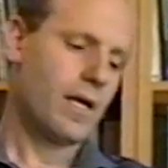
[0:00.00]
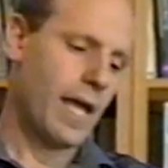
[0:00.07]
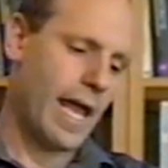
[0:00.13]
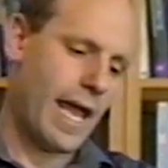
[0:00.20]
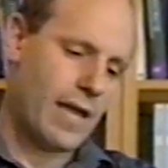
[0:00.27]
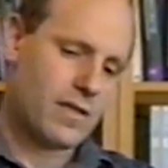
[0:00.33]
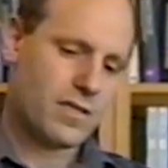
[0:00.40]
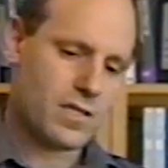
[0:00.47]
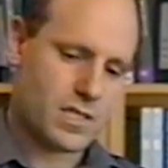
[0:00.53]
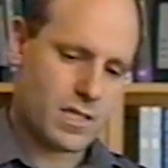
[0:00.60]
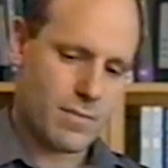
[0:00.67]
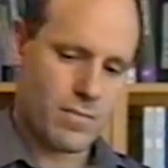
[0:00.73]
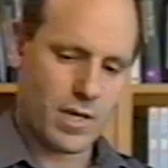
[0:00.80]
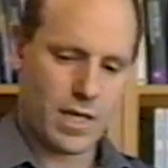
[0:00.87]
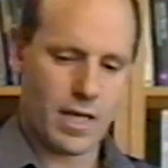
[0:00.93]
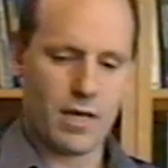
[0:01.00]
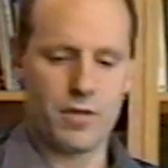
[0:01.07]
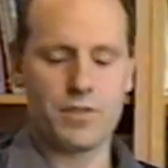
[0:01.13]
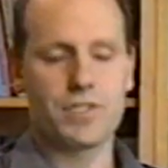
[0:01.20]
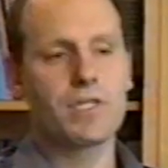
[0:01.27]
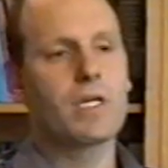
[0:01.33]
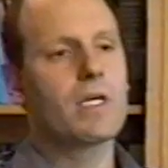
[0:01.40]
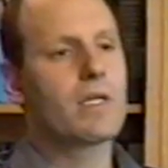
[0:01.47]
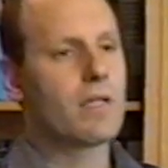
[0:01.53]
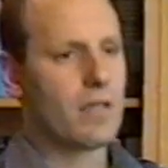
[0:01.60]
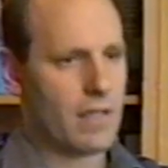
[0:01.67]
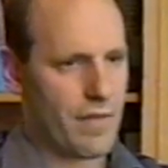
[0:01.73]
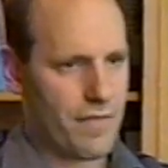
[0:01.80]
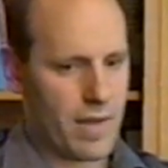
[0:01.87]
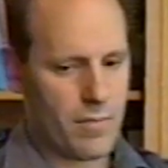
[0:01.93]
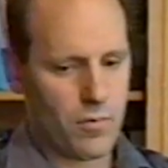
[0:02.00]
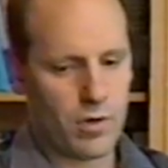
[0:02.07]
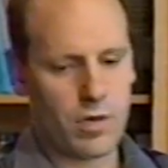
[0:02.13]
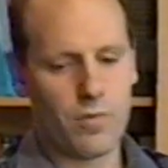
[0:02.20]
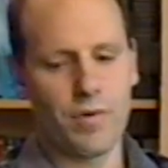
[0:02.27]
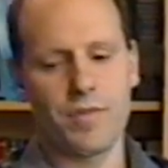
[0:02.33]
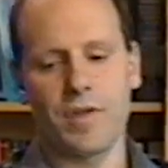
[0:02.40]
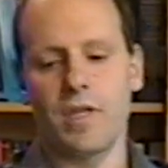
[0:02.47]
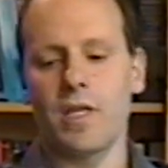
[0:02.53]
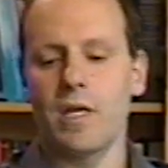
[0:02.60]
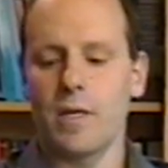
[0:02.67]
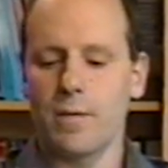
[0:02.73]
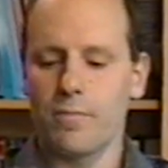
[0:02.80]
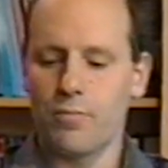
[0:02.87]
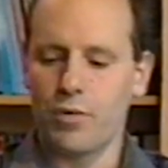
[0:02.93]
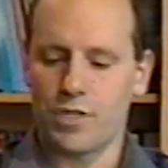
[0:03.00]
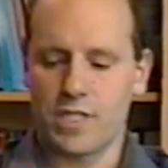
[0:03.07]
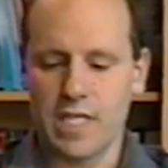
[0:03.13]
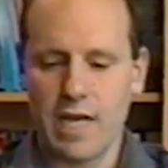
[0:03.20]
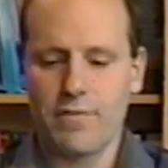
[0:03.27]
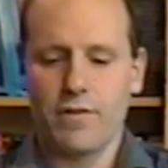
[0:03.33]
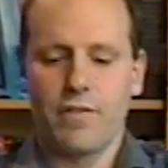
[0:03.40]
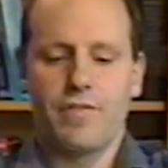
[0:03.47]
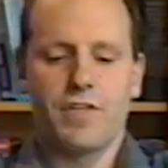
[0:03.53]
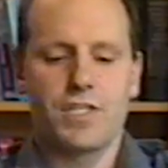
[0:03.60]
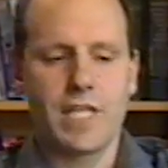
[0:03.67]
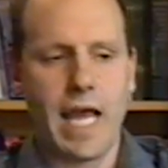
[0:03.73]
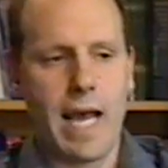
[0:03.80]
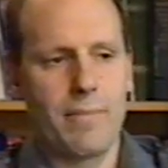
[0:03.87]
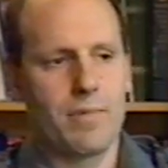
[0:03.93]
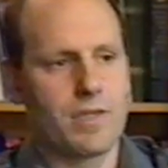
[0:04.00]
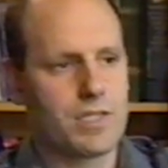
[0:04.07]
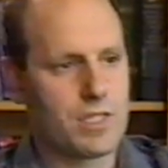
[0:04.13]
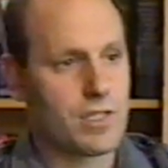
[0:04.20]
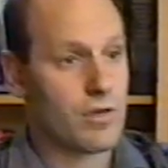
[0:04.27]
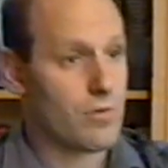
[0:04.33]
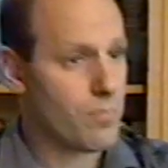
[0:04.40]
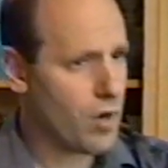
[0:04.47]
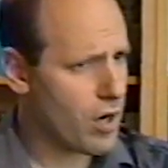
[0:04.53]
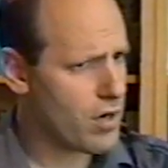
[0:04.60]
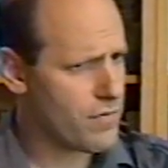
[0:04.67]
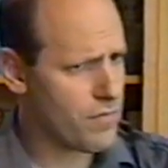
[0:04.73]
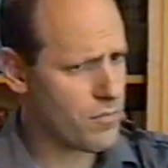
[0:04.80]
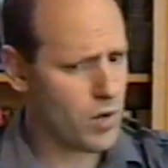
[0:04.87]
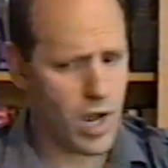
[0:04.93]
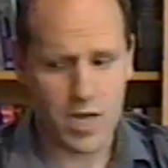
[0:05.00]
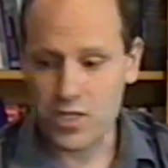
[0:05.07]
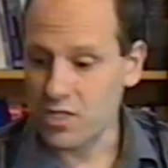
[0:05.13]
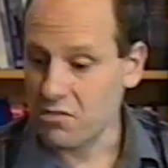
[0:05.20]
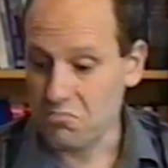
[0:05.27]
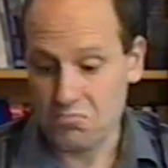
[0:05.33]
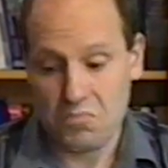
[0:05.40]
hand it to somebody else, let them work with it, put several of these tablets that are part of a project,